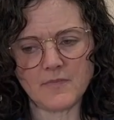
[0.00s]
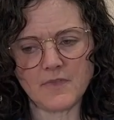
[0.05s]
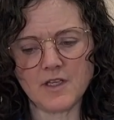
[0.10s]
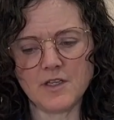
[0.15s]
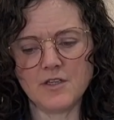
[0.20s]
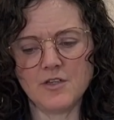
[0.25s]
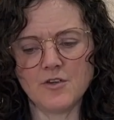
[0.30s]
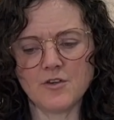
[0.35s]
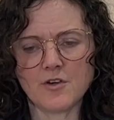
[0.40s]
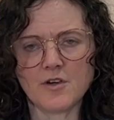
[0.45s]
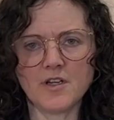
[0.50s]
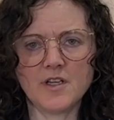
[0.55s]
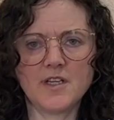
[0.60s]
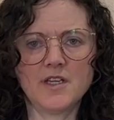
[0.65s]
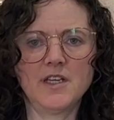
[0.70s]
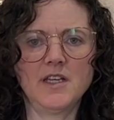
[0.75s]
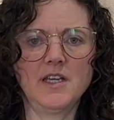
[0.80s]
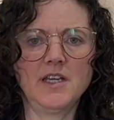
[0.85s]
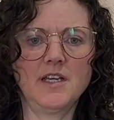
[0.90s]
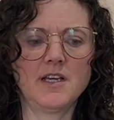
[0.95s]
you're going to
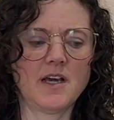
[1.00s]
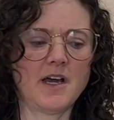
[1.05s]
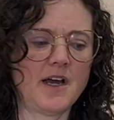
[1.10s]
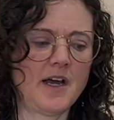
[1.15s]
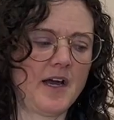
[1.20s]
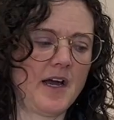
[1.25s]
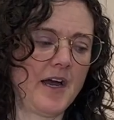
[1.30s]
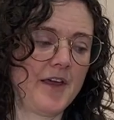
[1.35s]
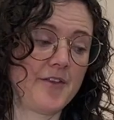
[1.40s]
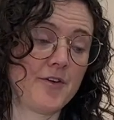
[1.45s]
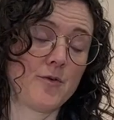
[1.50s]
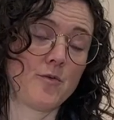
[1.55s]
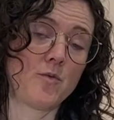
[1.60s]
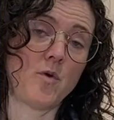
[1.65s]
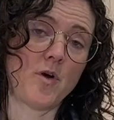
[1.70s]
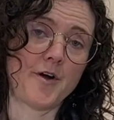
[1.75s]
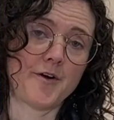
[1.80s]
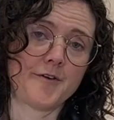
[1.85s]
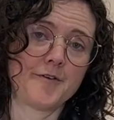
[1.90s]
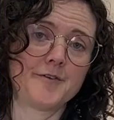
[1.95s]
need either
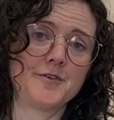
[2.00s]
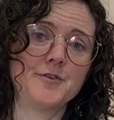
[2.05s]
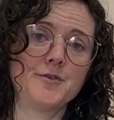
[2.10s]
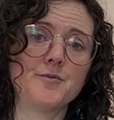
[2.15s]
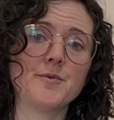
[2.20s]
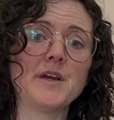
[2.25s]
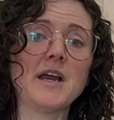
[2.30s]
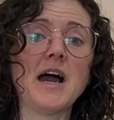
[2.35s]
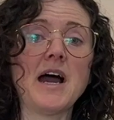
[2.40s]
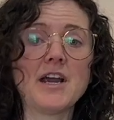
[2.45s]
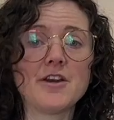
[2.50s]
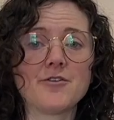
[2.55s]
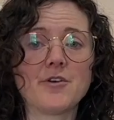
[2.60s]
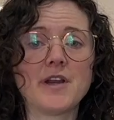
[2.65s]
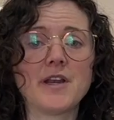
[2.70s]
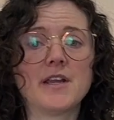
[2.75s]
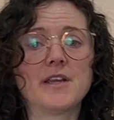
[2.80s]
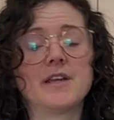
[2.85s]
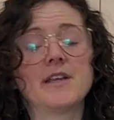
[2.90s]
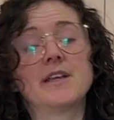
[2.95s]
water to rehydrate
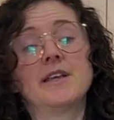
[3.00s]
it